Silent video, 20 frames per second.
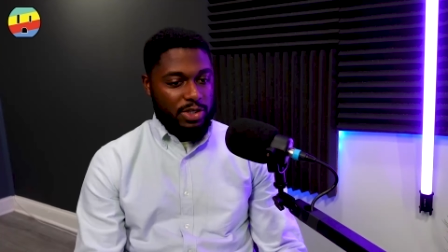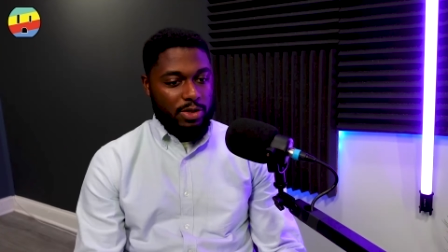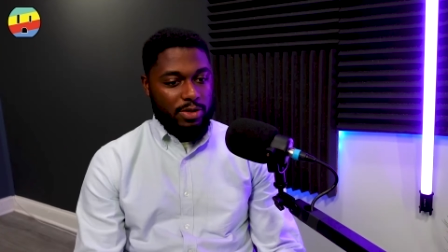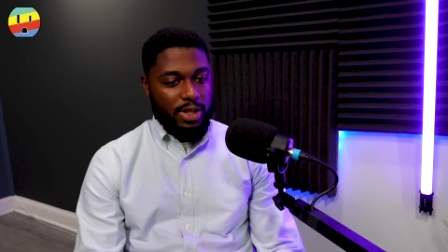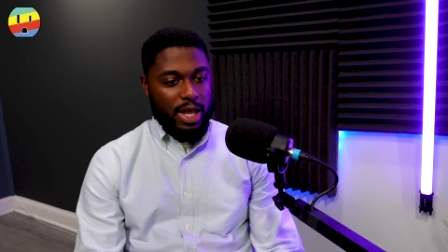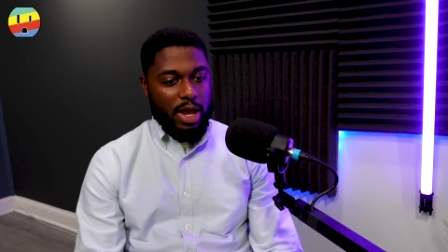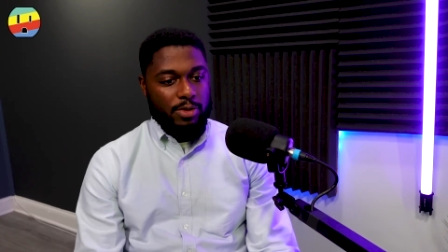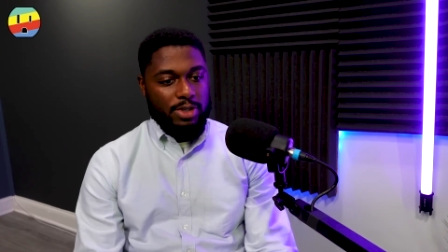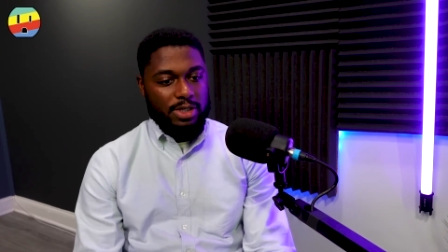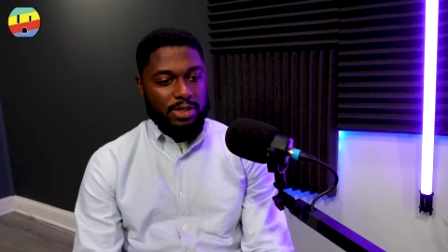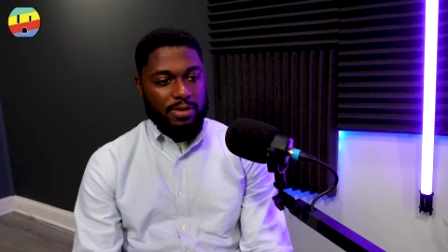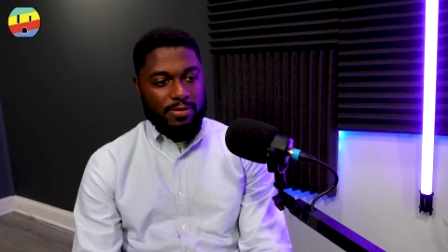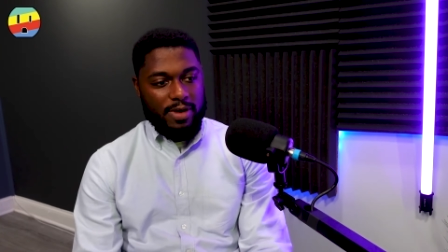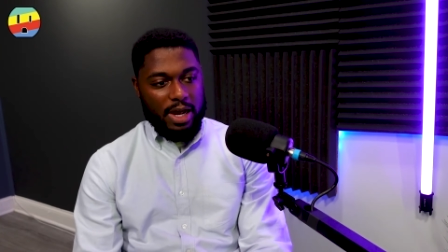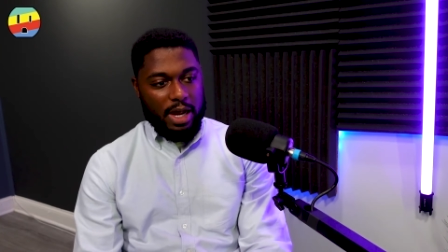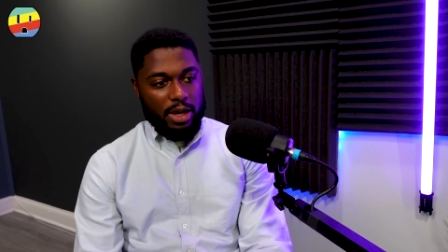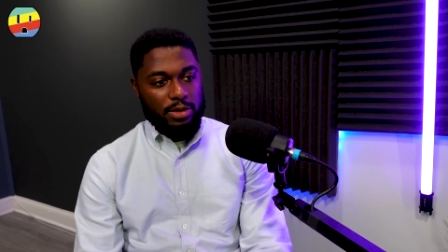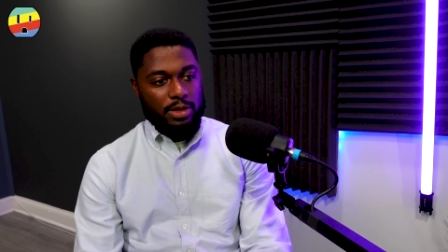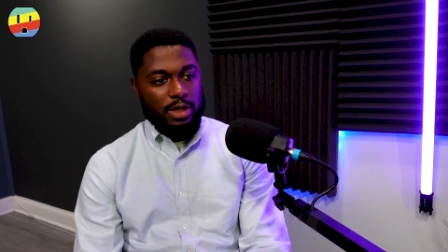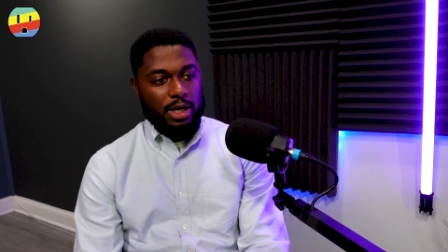that was the
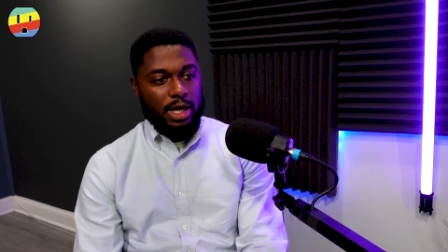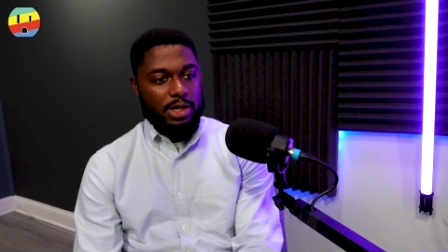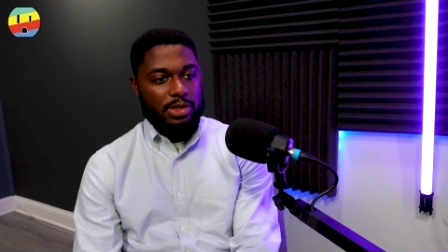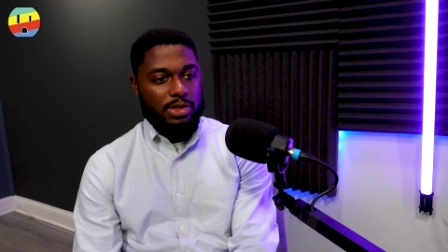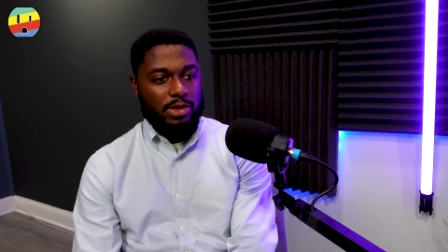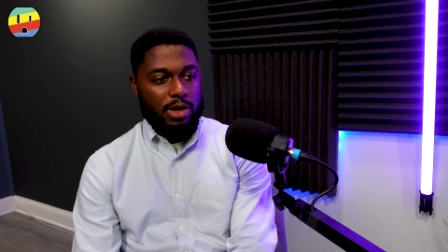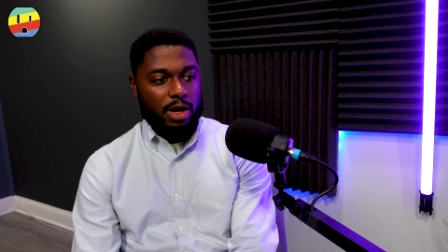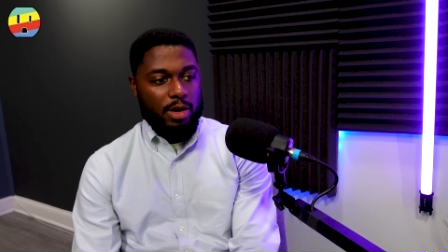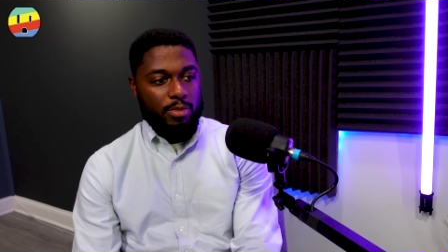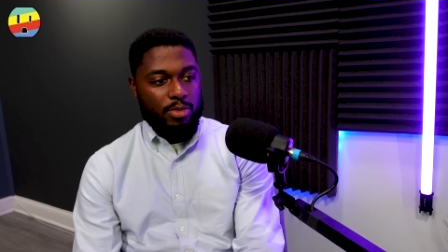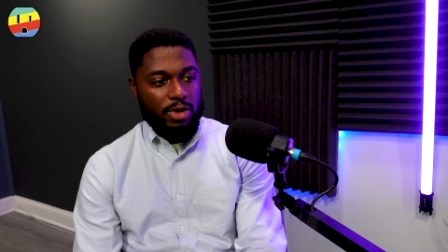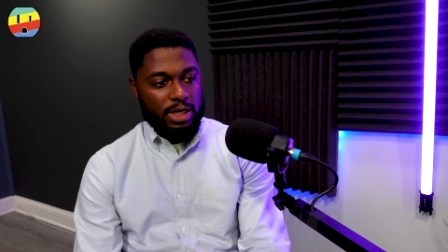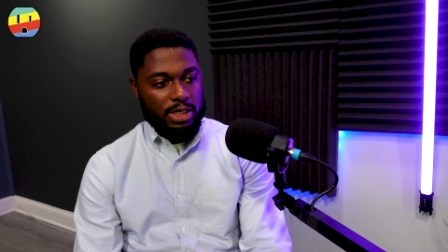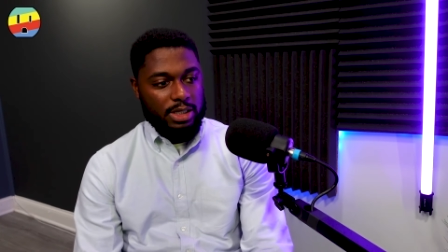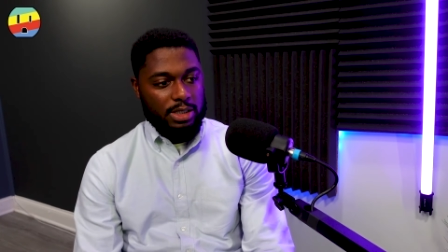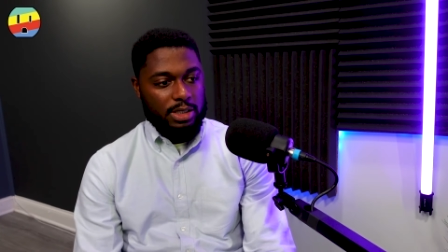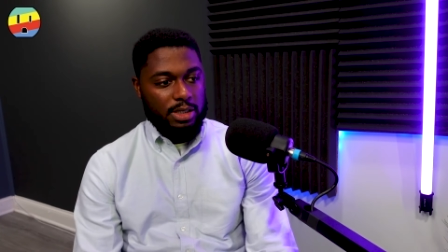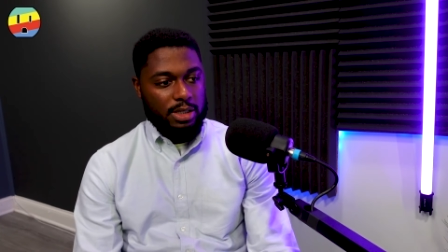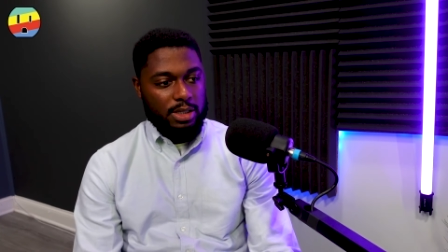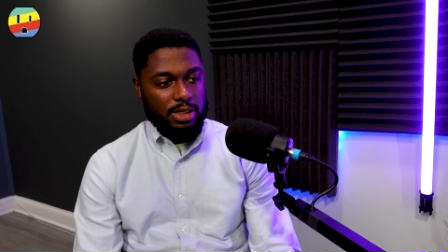value that I started bringing
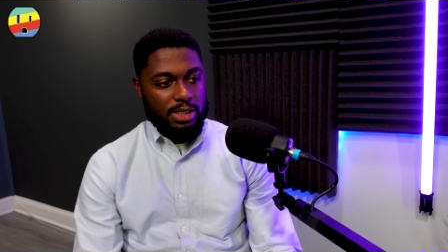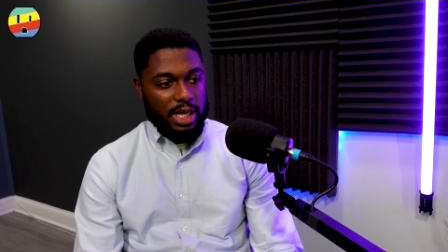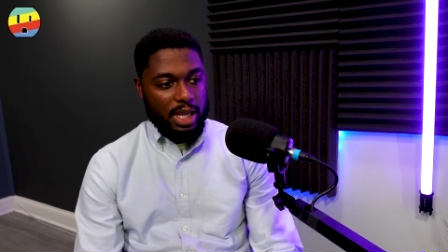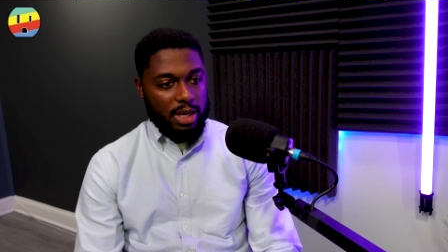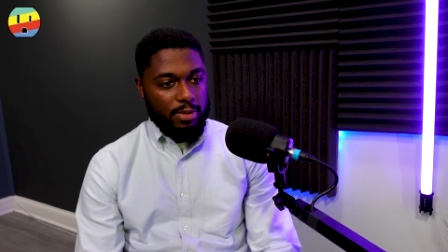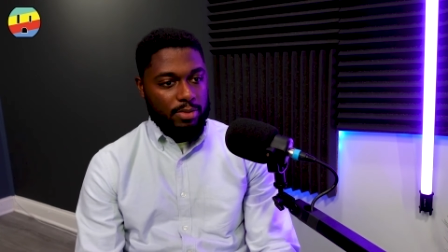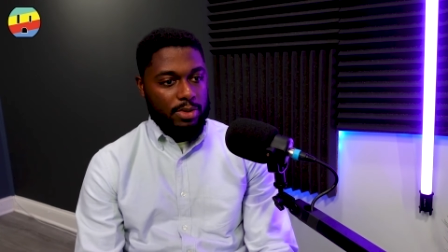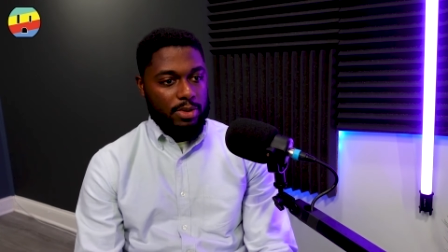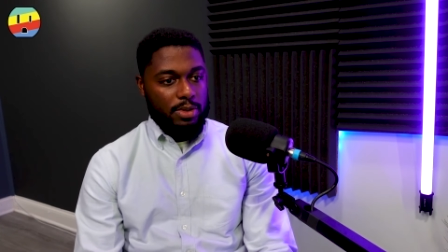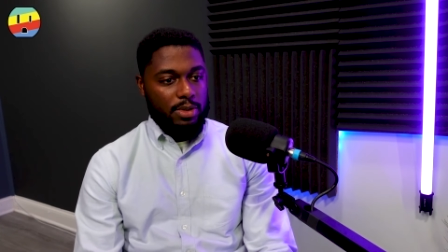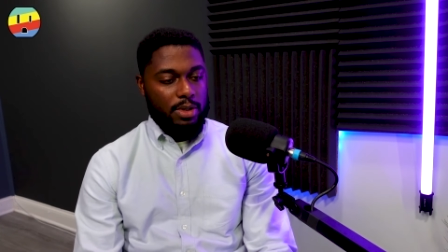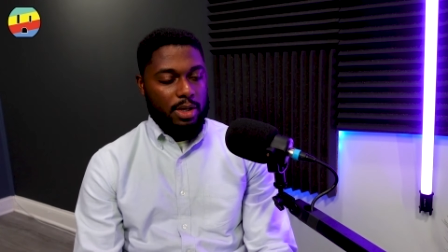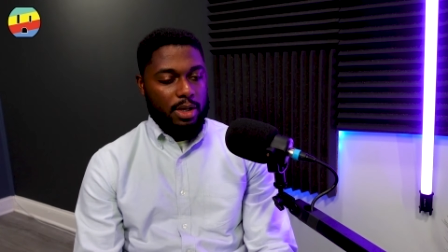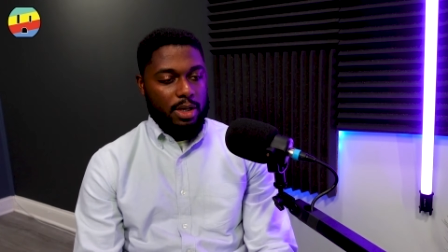to the table.